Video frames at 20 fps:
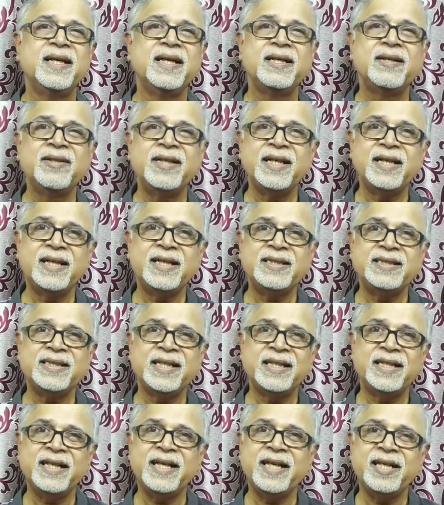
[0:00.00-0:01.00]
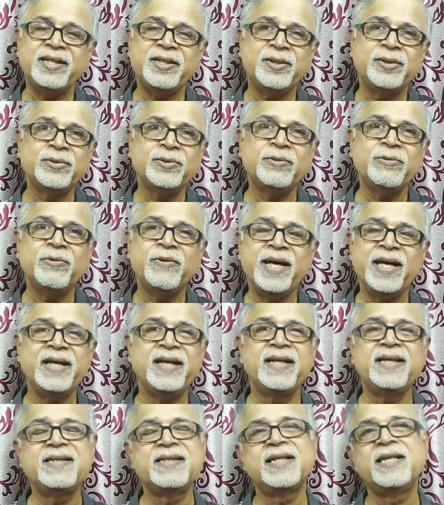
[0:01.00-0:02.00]
Now, there are generally two
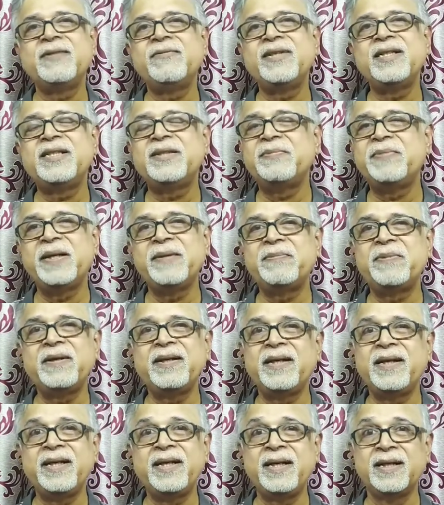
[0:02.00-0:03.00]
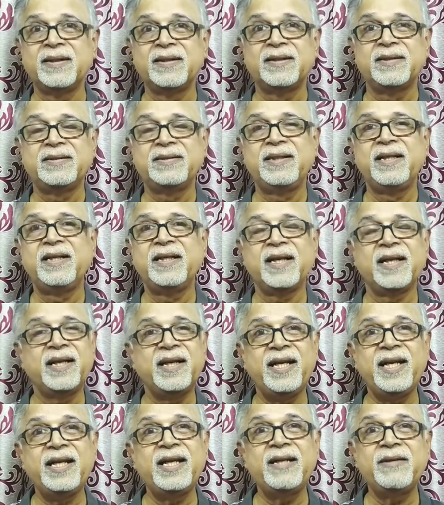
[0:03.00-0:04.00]
ways in which people
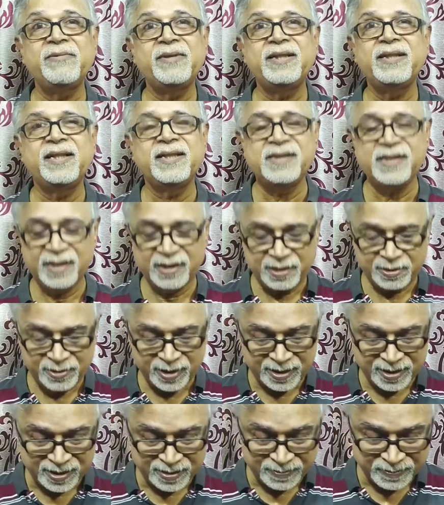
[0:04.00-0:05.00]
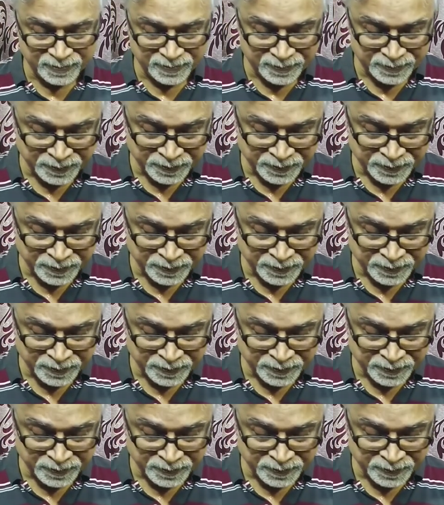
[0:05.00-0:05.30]
deal with this situation.